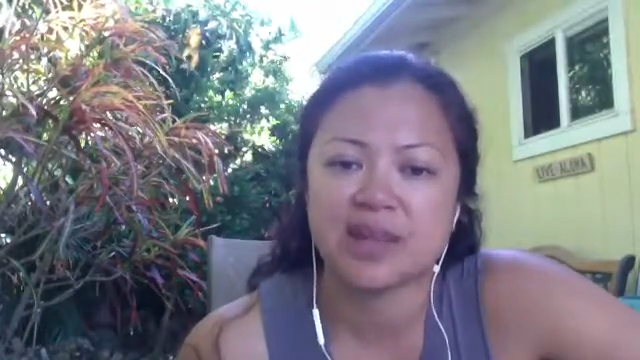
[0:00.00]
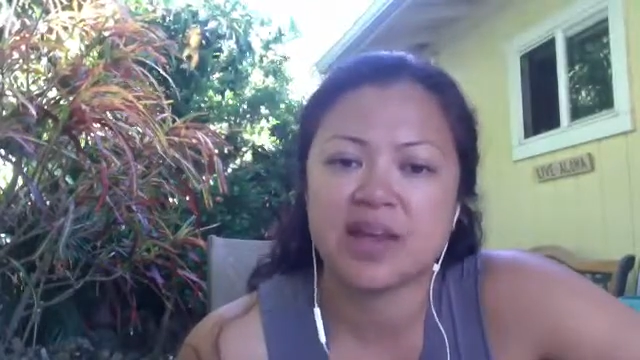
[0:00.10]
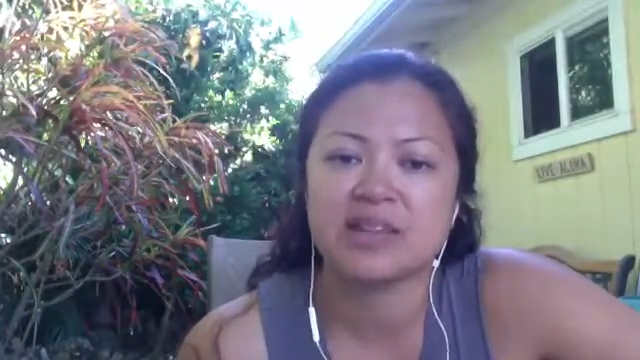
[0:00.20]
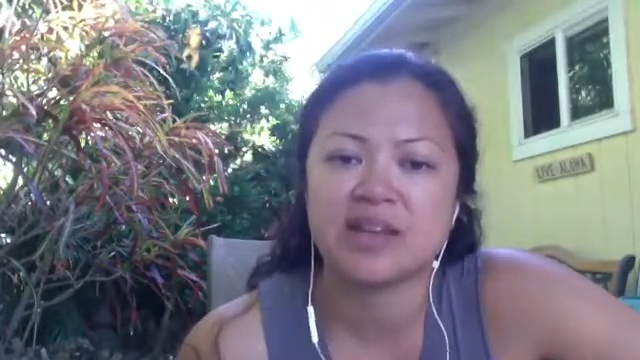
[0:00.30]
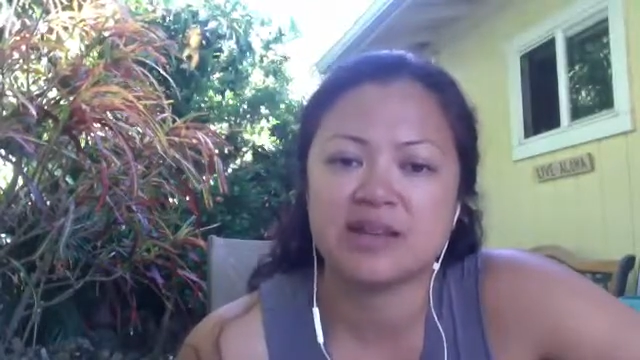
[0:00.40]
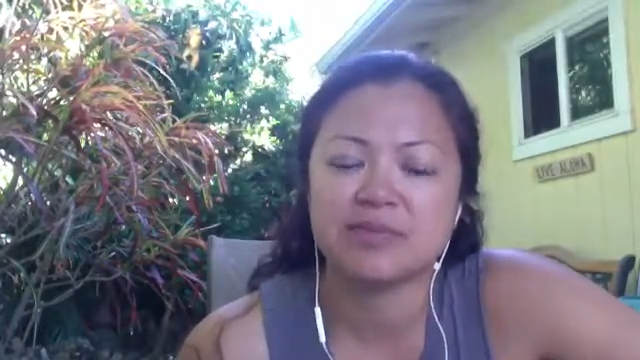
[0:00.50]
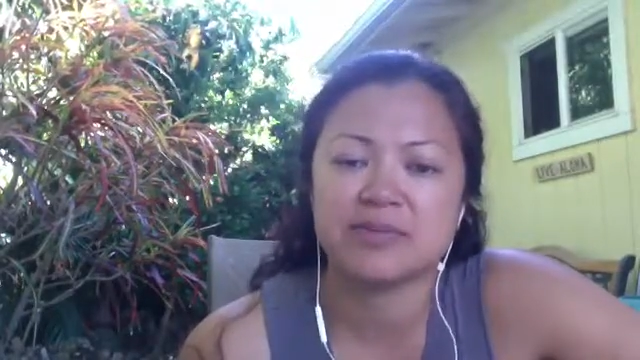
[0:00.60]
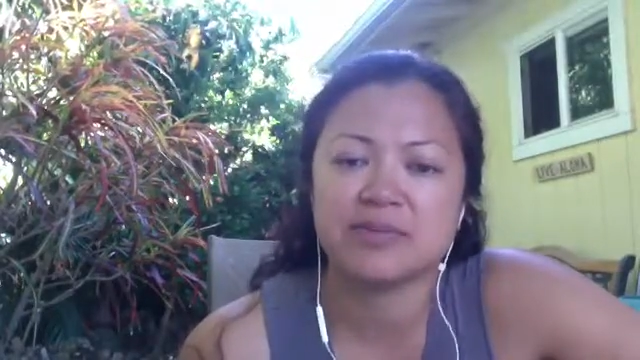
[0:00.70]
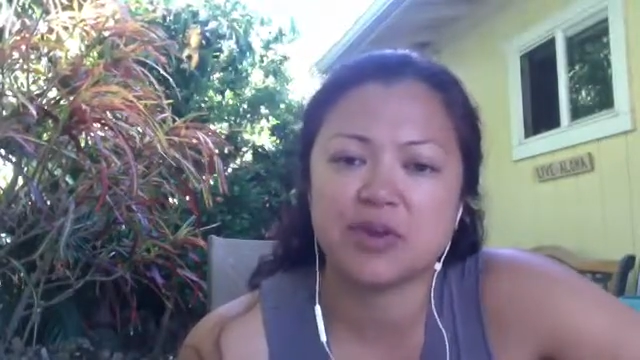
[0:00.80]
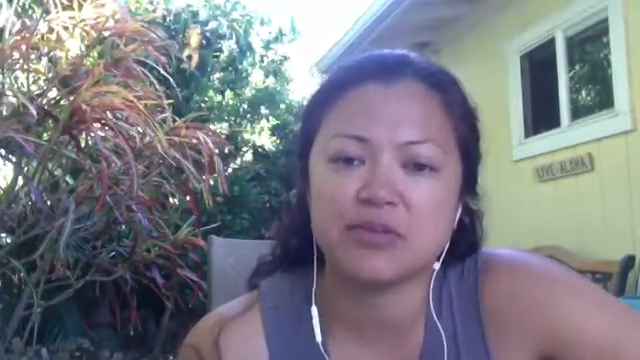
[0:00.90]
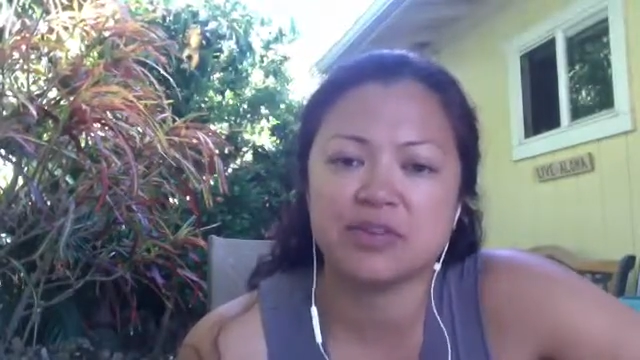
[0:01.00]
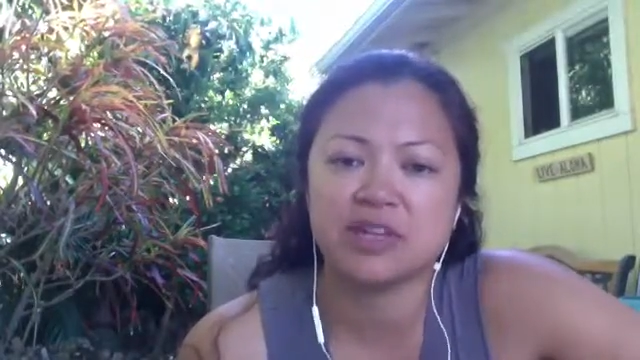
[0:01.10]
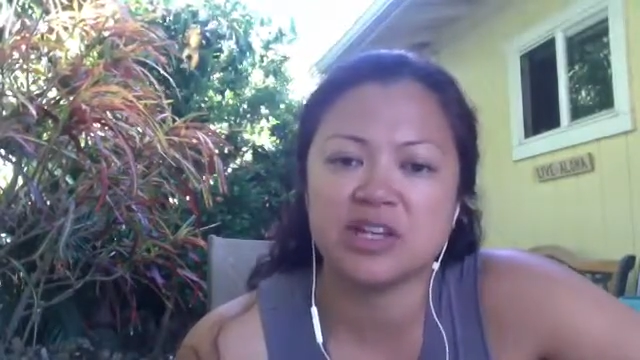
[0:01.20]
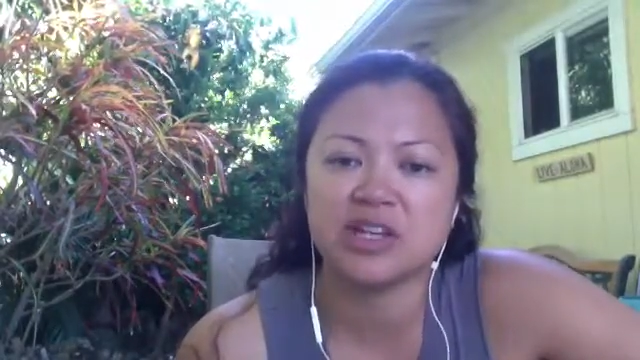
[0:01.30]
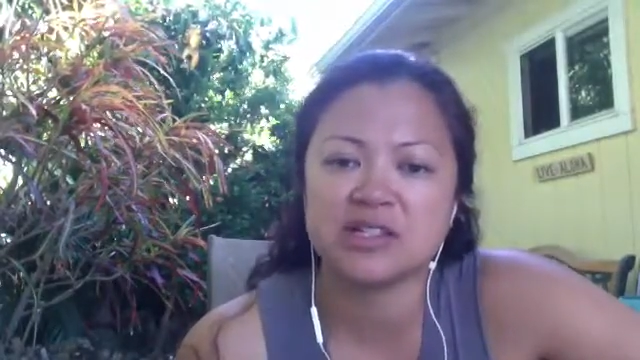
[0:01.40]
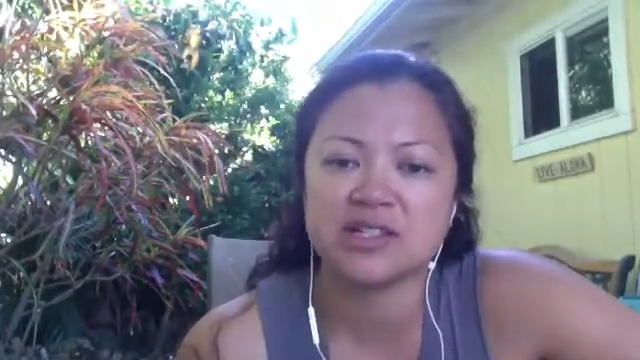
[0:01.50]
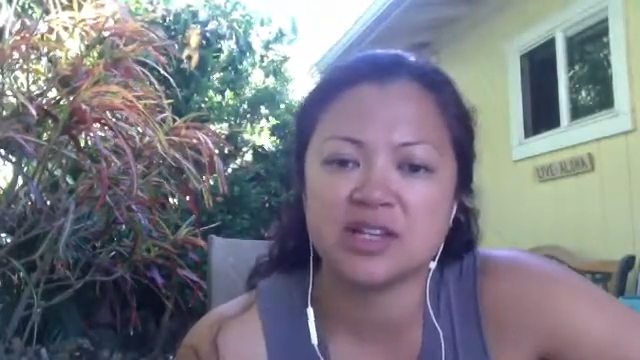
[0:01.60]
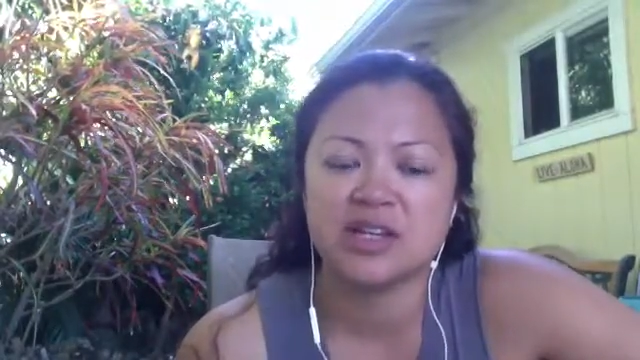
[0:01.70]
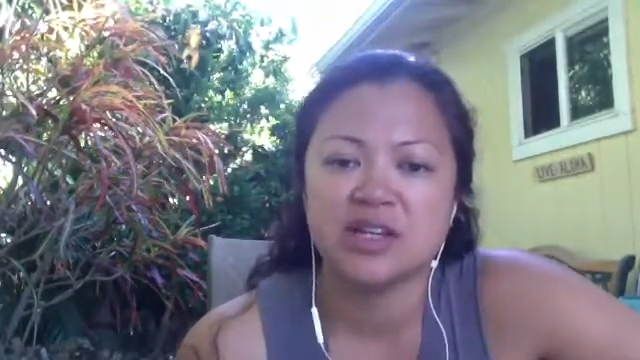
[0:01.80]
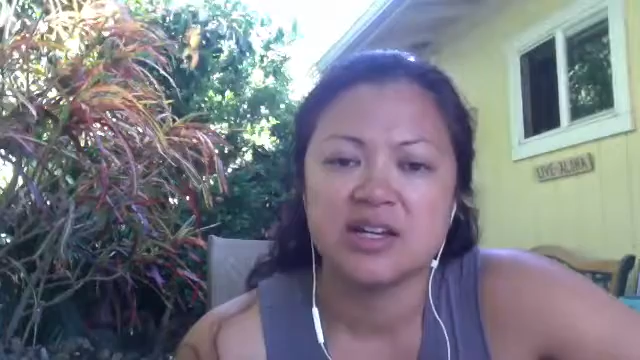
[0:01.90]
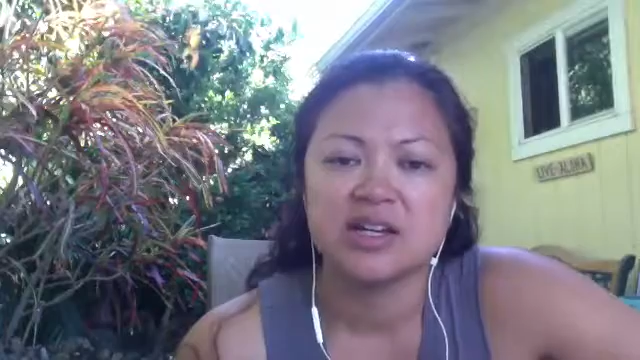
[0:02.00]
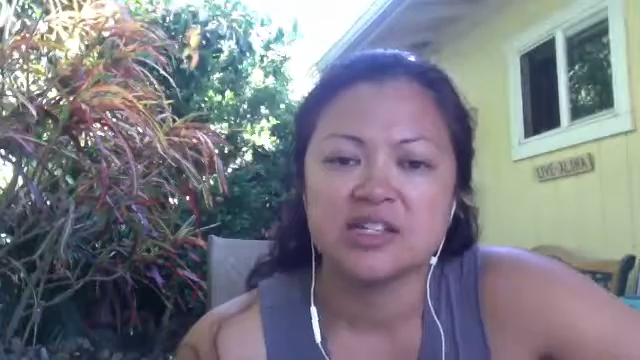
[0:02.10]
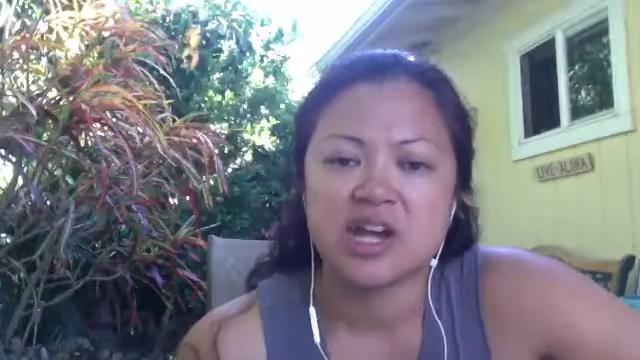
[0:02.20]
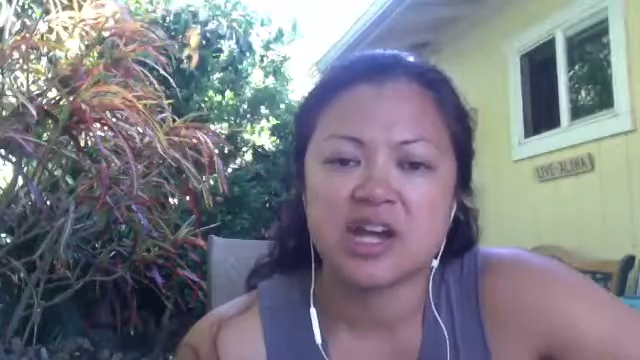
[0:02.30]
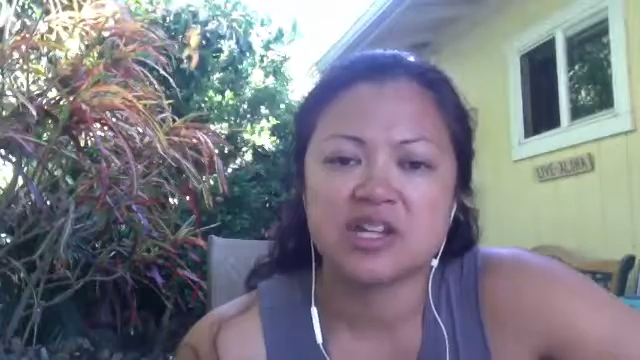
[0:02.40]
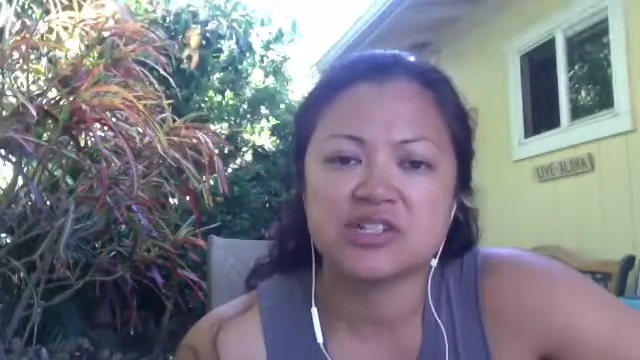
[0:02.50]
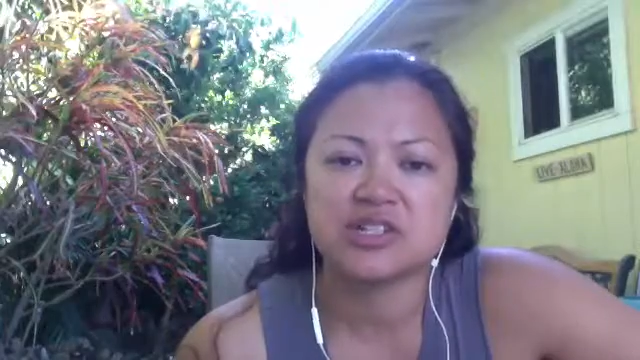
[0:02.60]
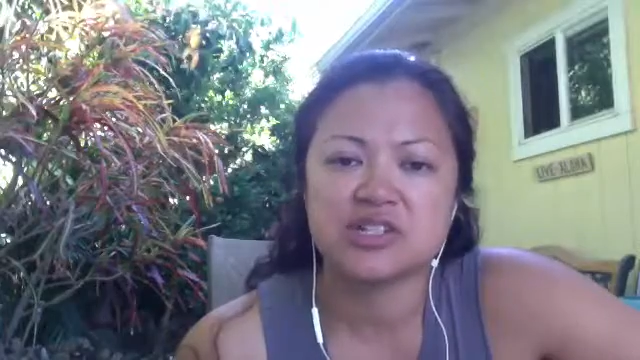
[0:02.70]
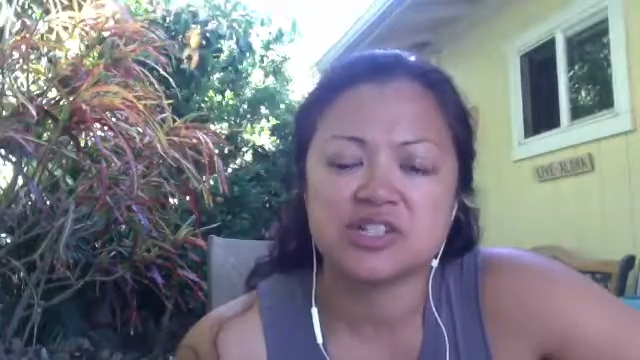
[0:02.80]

and that hopefully he's changed